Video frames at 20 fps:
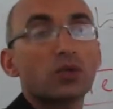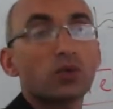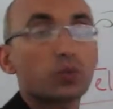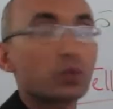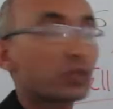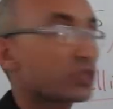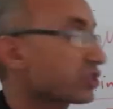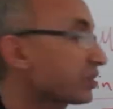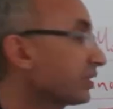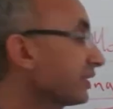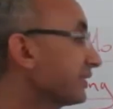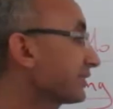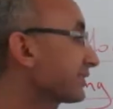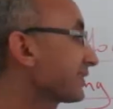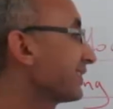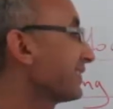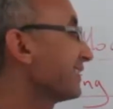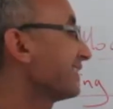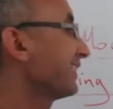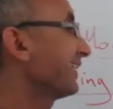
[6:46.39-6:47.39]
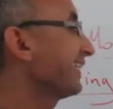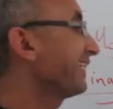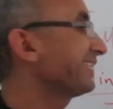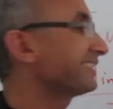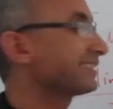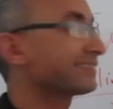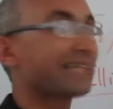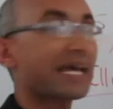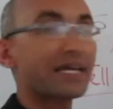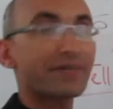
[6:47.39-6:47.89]
which is
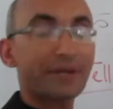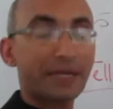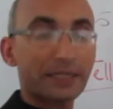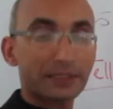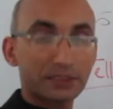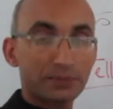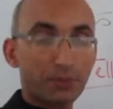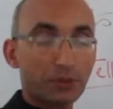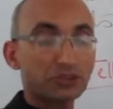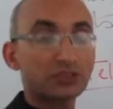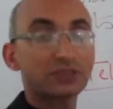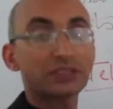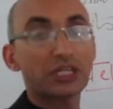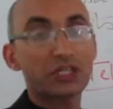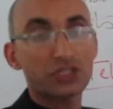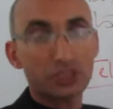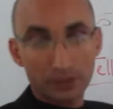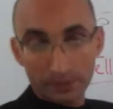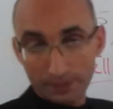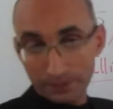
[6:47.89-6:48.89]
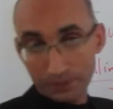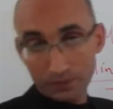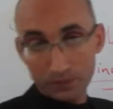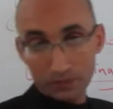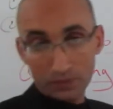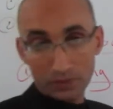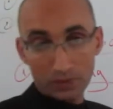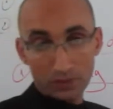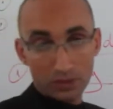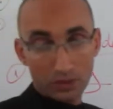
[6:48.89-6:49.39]
indirect presentation,
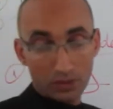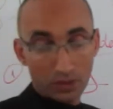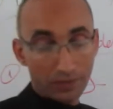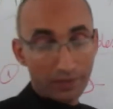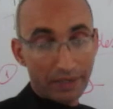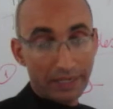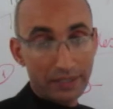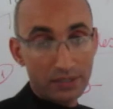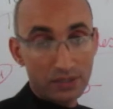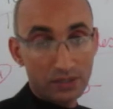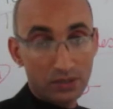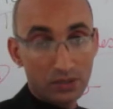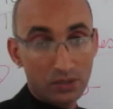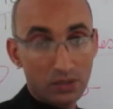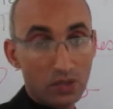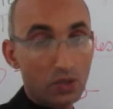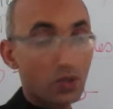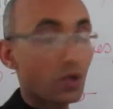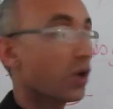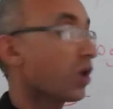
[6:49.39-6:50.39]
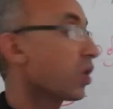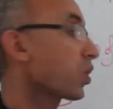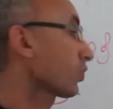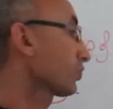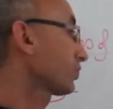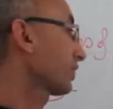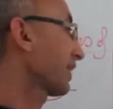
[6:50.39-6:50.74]
right, or